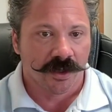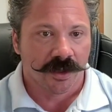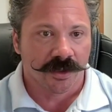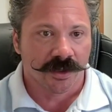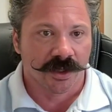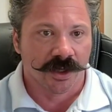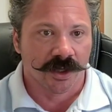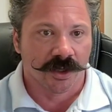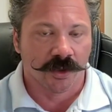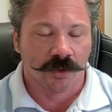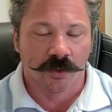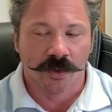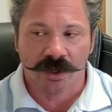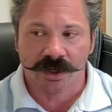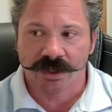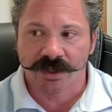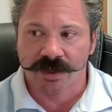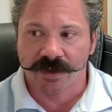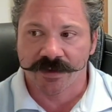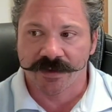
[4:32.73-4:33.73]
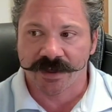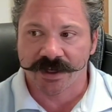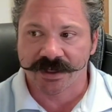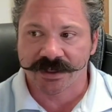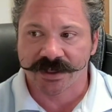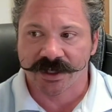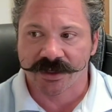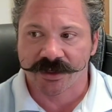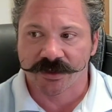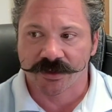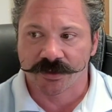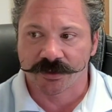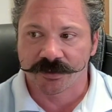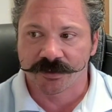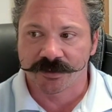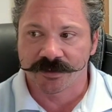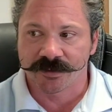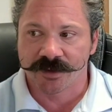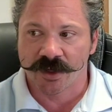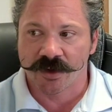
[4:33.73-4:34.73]
One of the things that
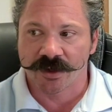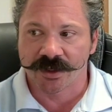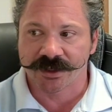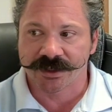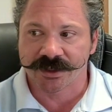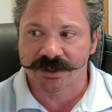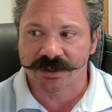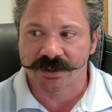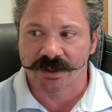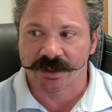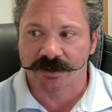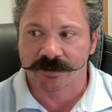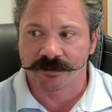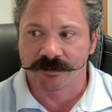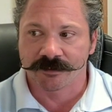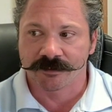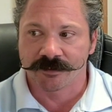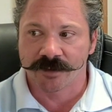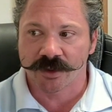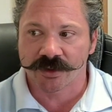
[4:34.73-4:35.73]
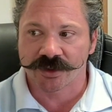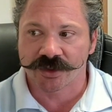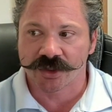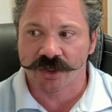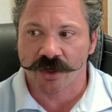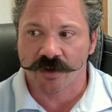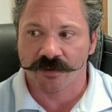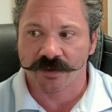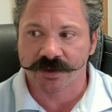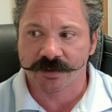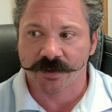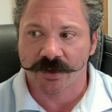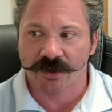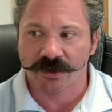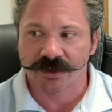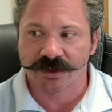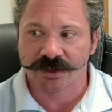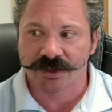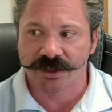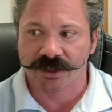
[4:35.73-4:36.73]
you'll notice is the most nervous
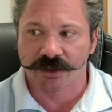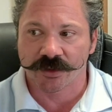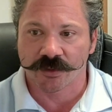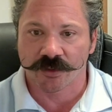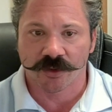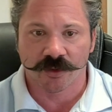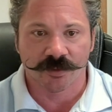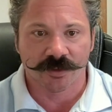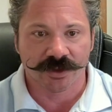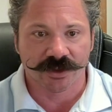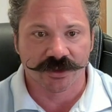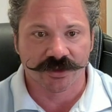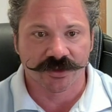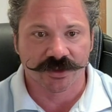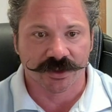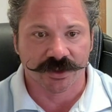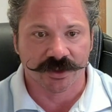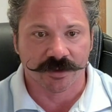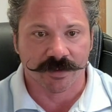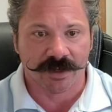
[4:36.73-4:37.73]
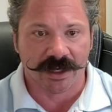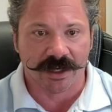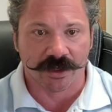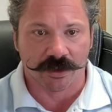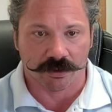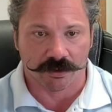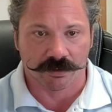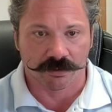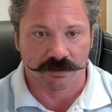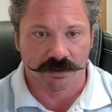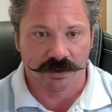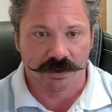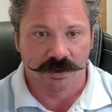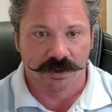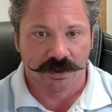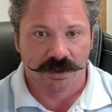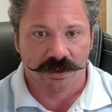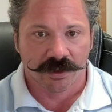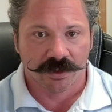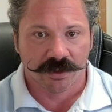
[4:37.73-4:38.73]
person in the room is usually the banker.
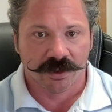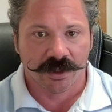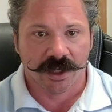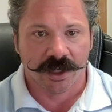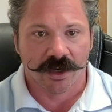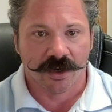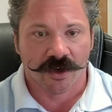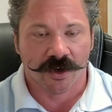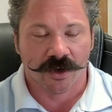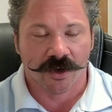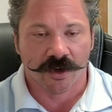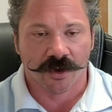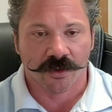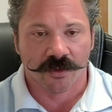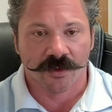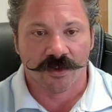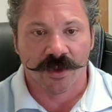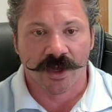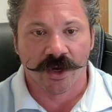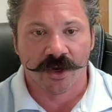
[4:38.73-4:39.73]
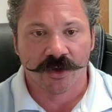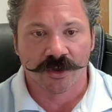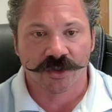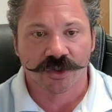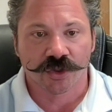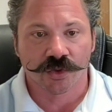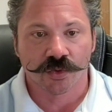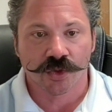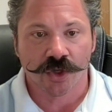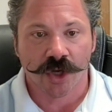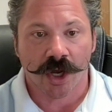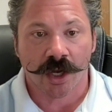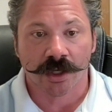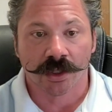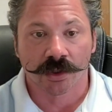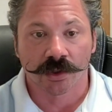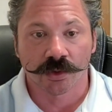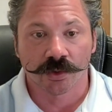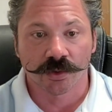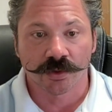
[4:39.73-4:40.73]
They are there to
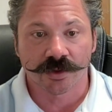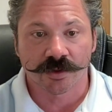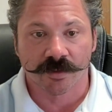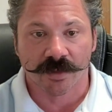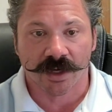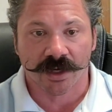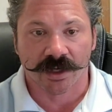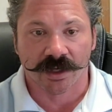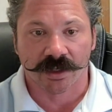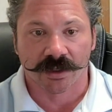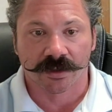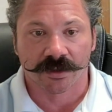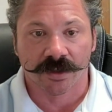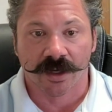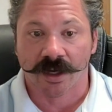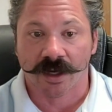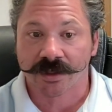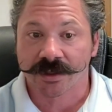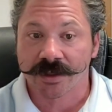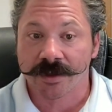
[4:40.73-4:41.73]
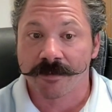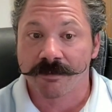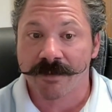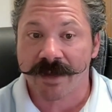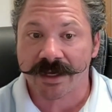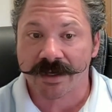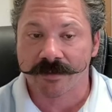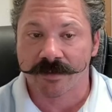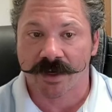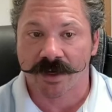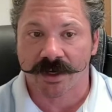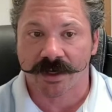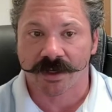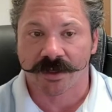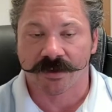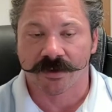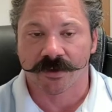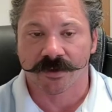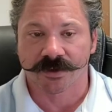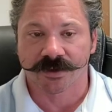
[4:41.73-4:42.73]
not lose money, not to make money,
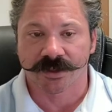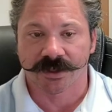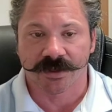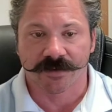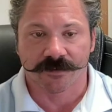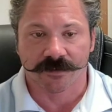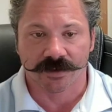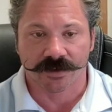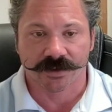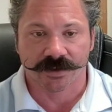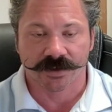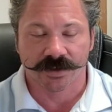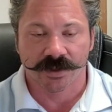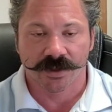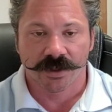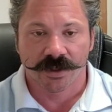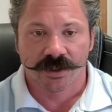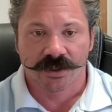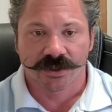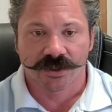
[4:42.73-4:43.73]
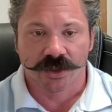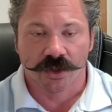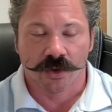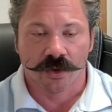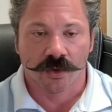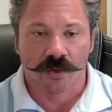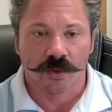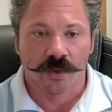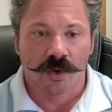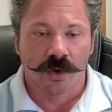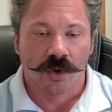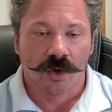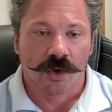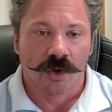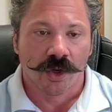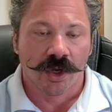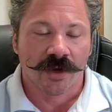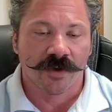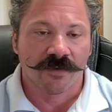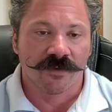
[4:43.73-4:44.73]
and there's a difference. So
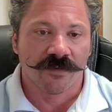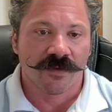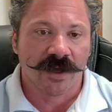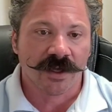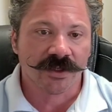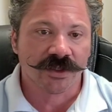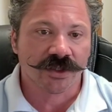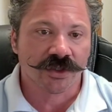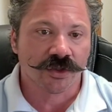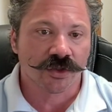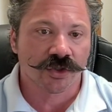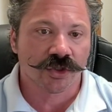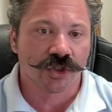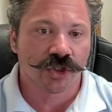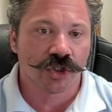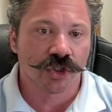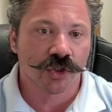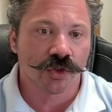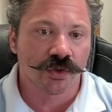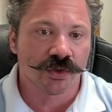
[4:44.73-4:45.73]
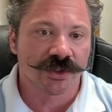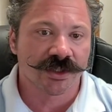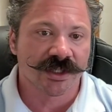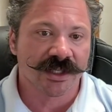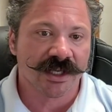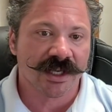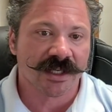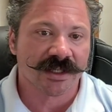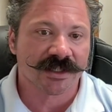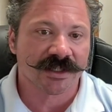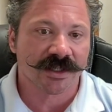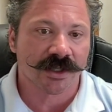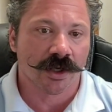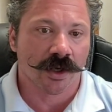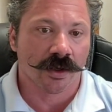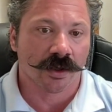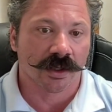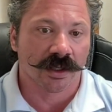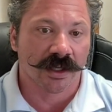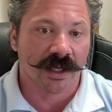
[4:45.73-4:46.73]
investors use
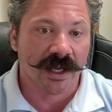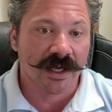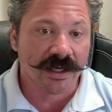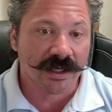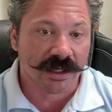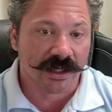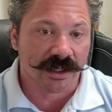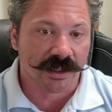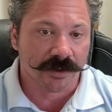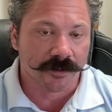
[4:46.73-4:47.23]
DSCR lending